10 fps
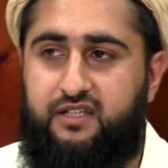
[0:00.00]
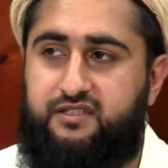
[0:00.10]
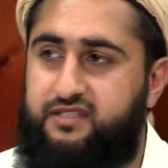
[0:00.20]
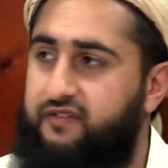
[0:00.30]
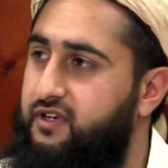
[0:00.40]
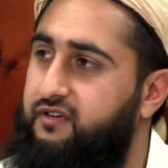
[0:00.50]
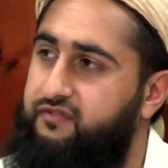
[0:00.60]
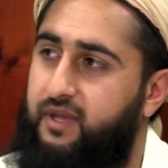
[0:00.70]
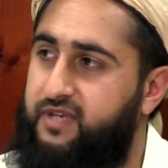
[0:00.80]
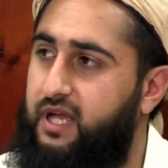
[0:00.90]
7
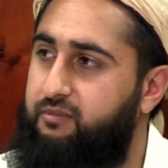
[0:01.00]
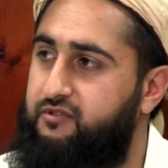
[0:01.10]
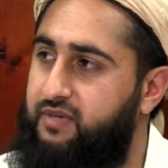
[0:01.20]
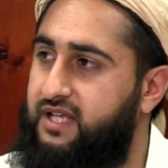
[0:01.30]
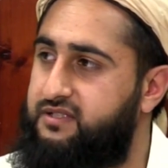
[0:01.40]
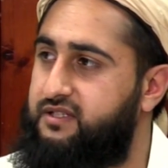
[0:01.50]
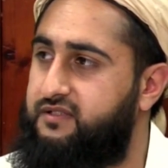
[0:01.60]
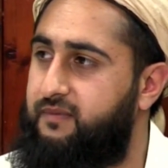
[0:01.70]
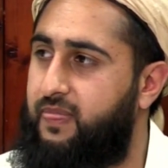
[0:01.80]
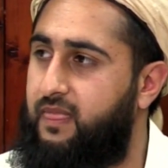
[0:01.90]
of them types of
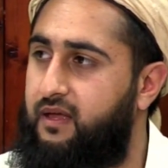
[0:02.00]
blessings,